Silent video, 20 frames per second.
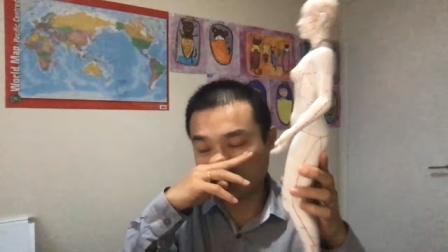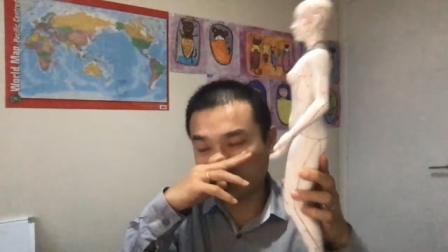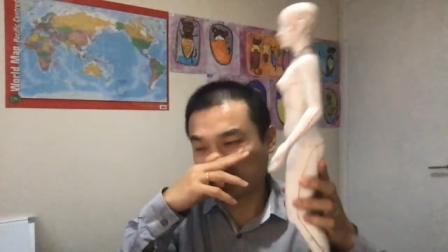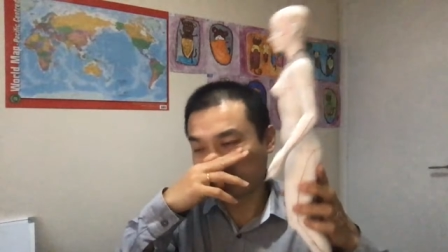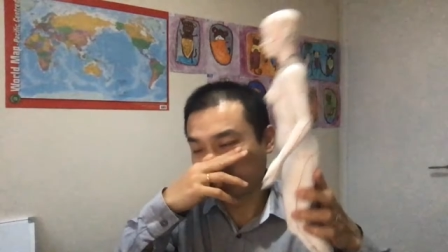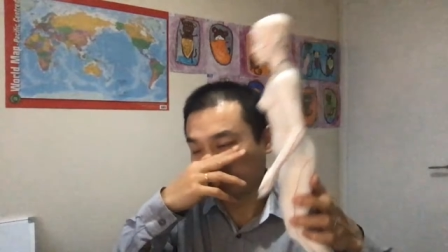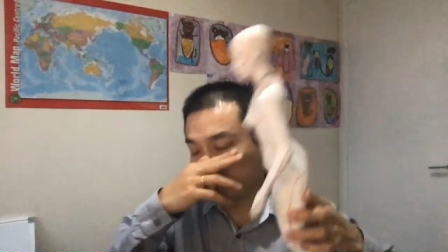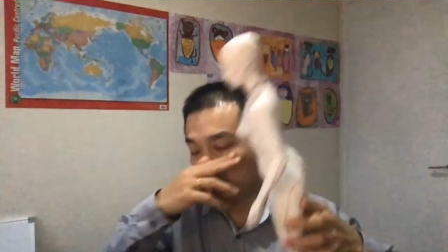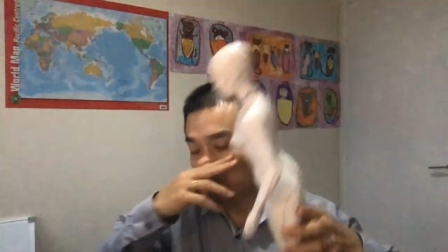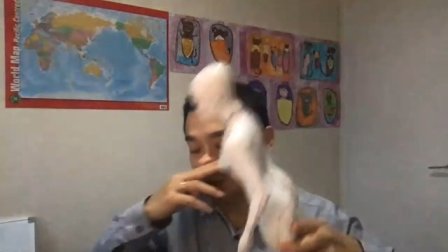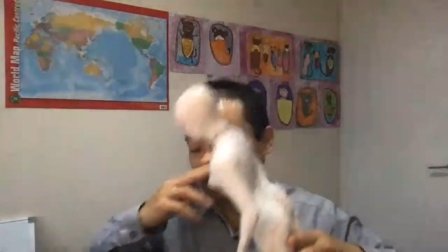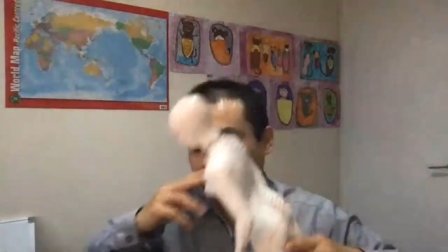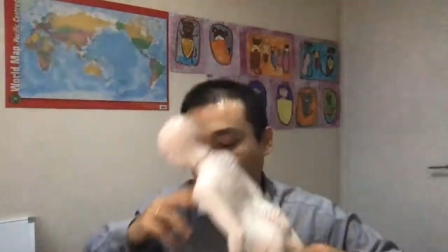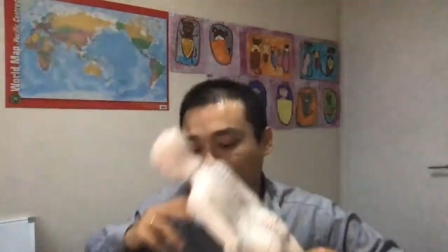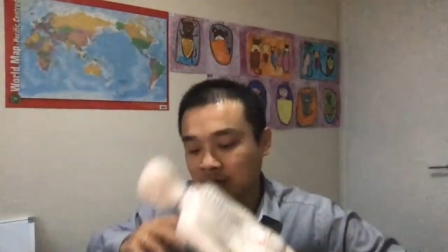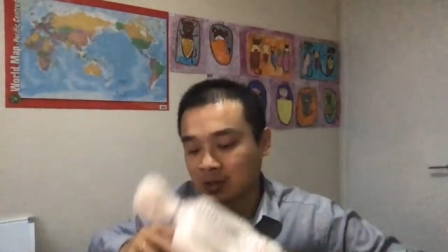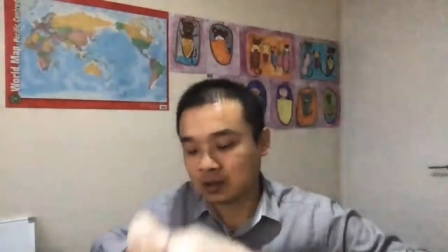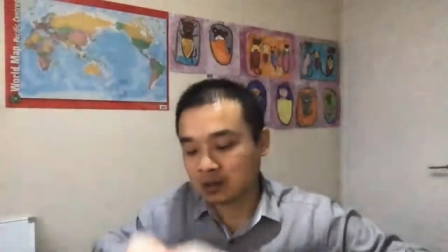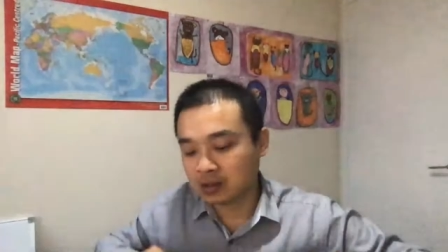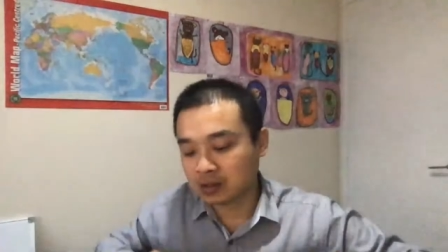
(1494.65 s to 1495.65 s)
Okay.
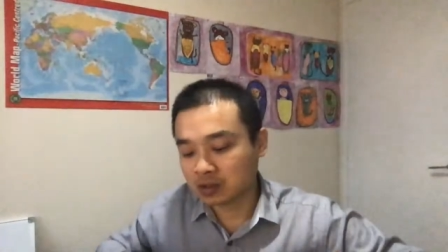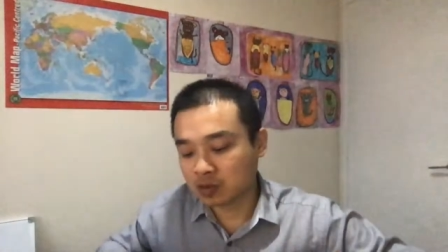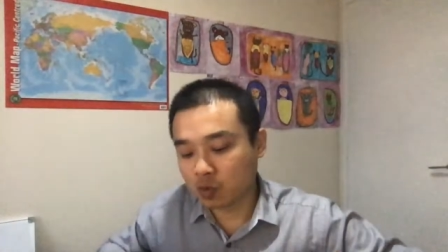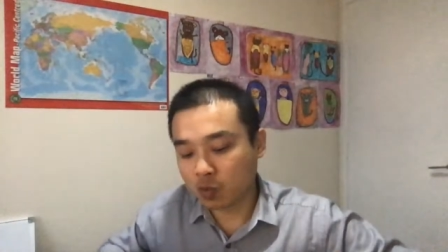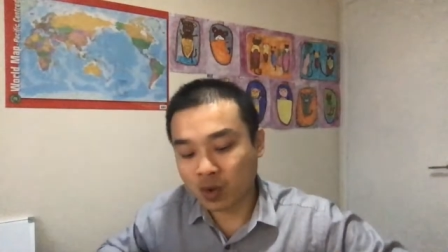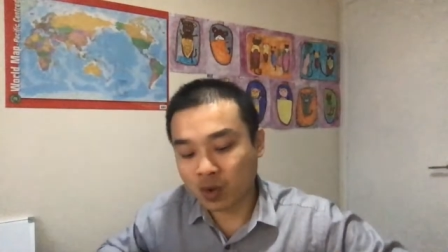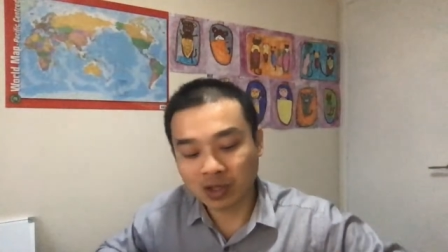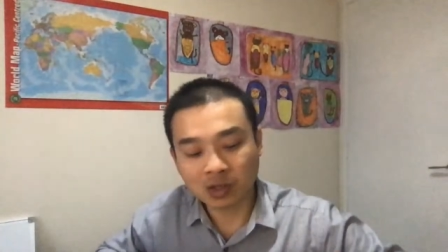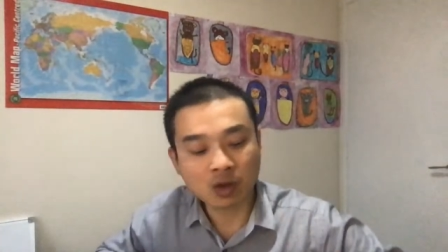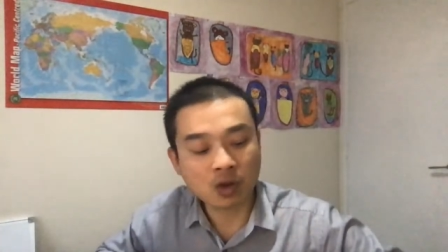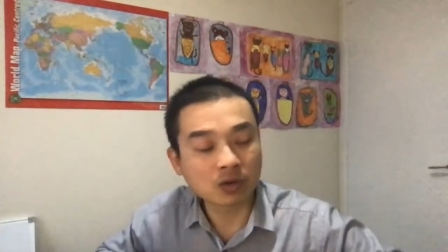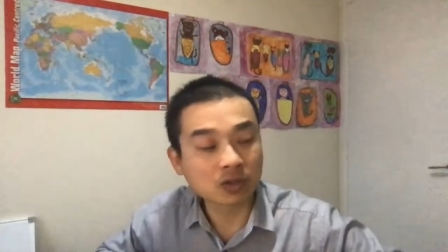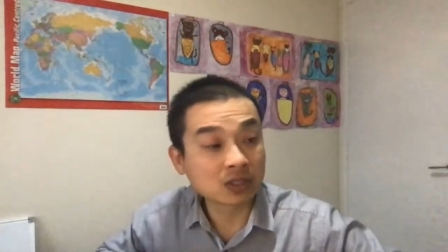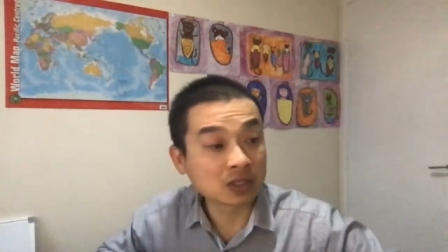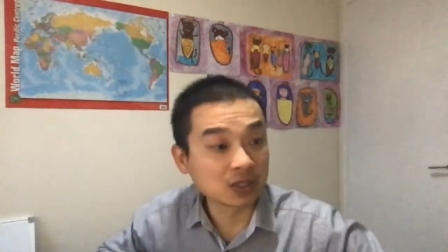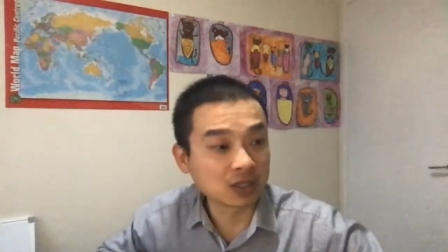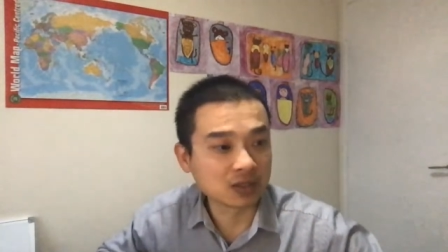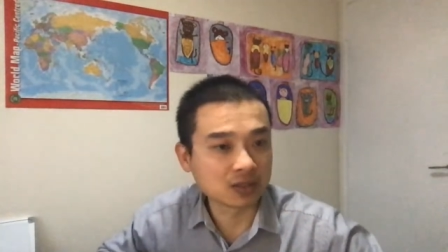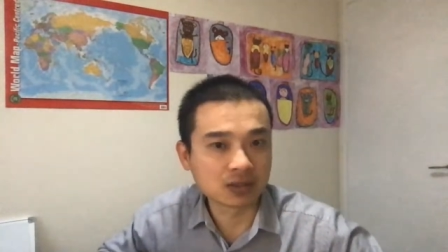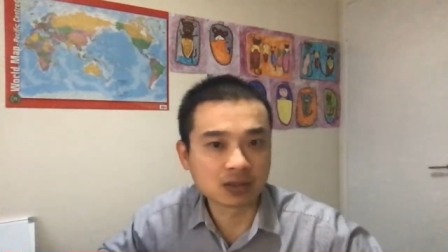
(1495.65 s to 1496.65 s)
So what
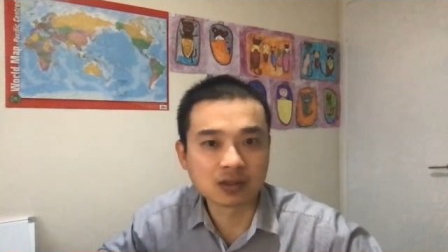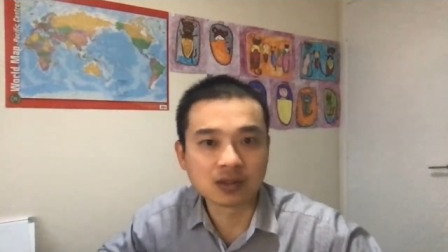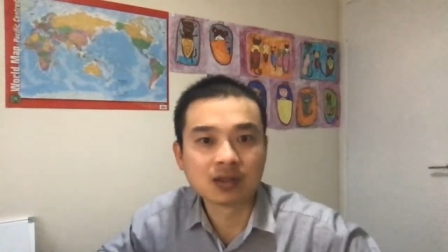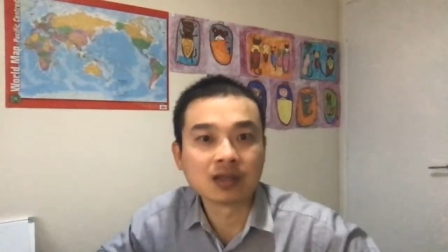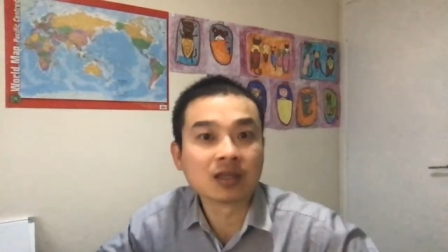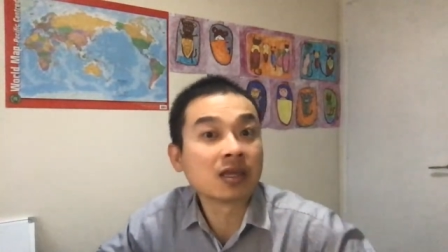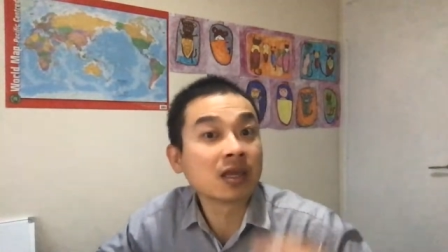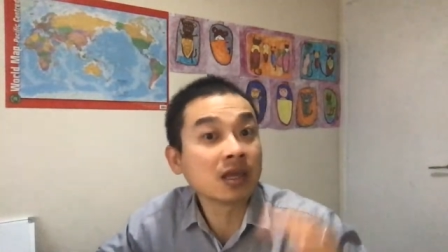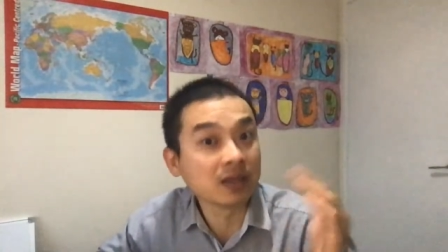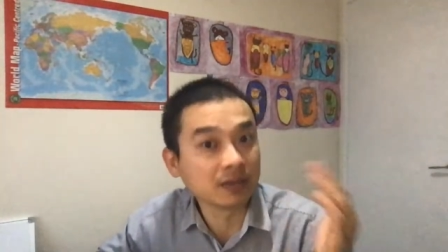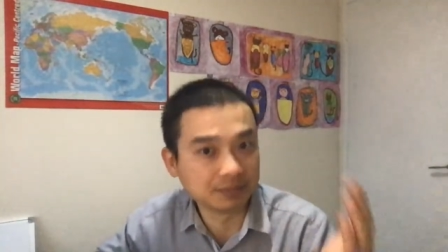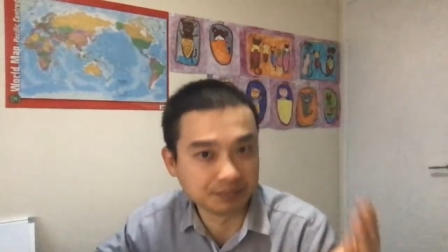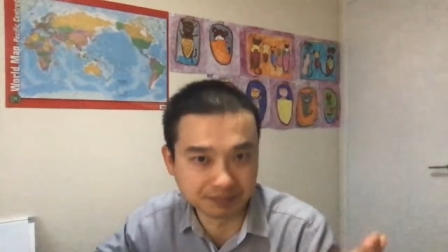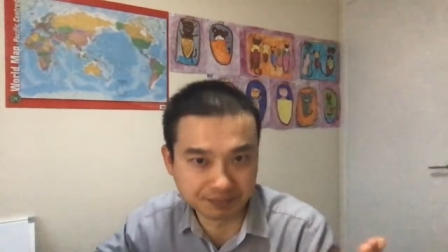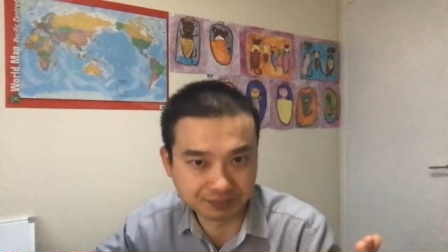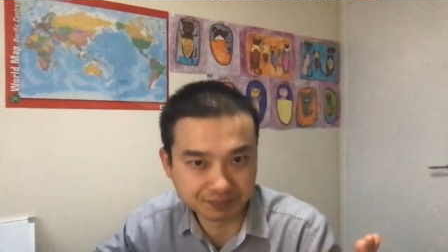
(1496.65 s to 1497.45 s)
causing this? Again,